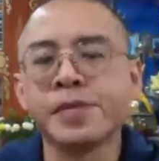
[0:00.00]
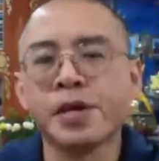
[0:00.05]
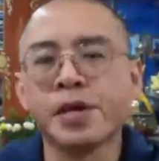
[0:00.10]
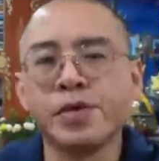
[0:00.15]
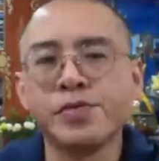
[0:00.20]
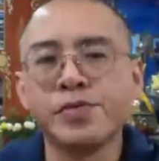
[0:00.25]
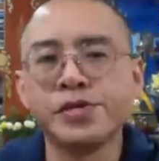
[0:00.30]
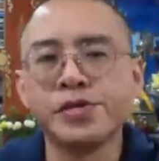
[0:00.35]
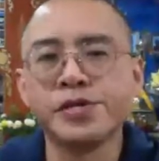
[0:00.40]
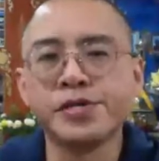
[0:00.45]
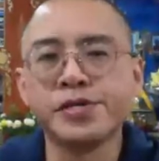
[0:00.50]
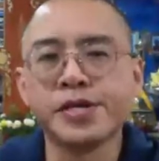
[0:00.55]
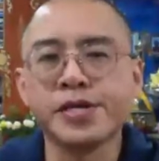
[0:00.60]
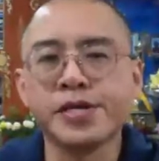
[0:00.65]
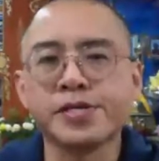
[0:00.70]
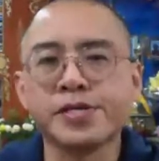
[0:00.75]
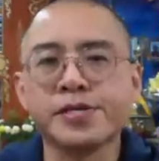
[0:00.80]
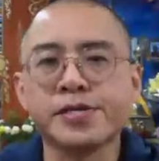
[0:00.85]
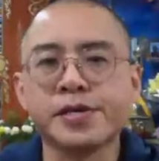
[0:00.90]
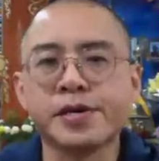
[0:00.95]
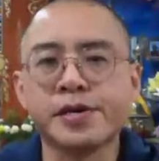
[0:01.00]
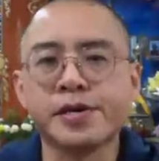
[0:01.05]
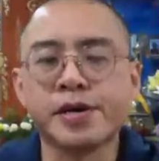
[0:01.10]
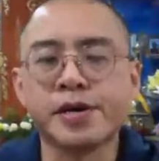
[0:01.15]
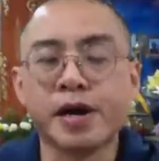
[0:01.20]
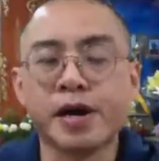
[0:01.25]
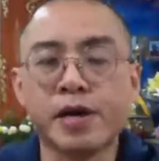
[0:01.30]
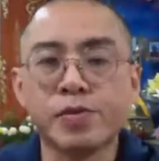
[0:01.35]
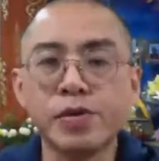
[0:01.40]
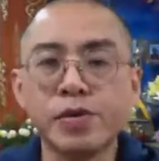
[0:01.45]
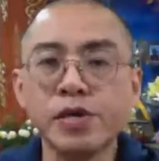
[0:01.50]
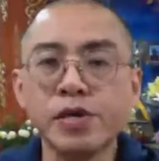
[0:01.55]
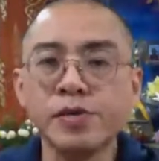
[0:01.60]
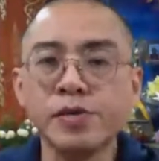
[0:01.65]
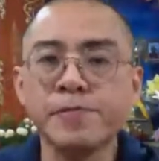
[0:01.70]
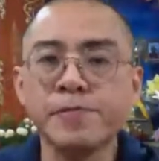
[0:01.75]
over the next hour.